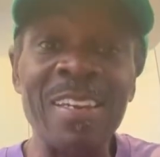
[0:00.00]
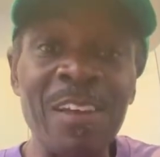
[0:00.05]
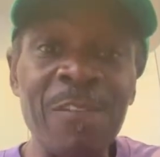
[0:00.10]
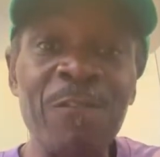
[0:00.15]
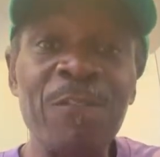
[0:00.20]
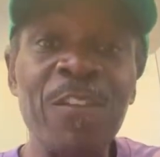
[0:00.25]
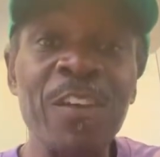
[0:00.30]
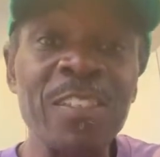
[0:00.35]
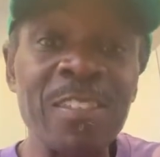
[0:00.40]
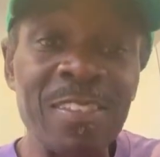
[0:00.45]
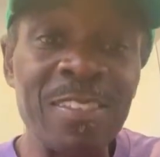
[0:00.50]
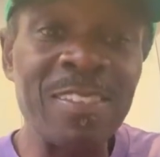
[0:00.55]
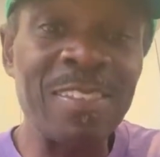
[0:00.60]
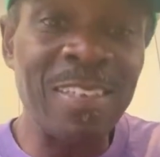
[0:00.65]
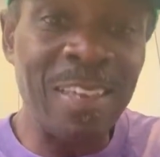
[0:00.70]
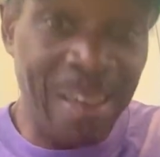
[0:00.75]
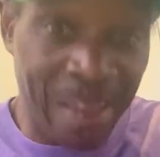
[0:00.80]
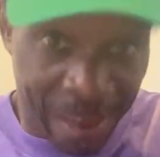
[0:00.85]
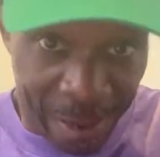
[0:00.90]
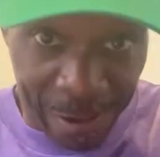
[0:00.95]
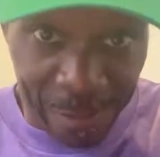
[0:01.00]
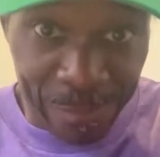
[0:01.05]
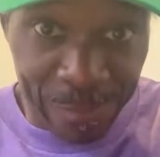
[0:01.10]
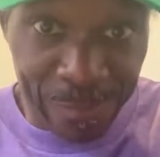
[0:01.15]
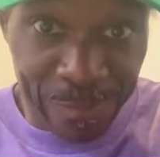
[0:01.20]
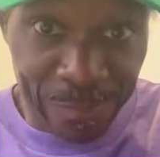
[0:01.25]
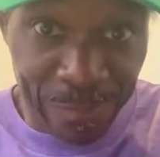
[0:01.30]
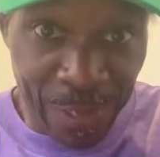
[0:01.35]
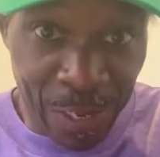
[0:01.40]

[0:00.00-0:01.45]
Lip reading: if it's cap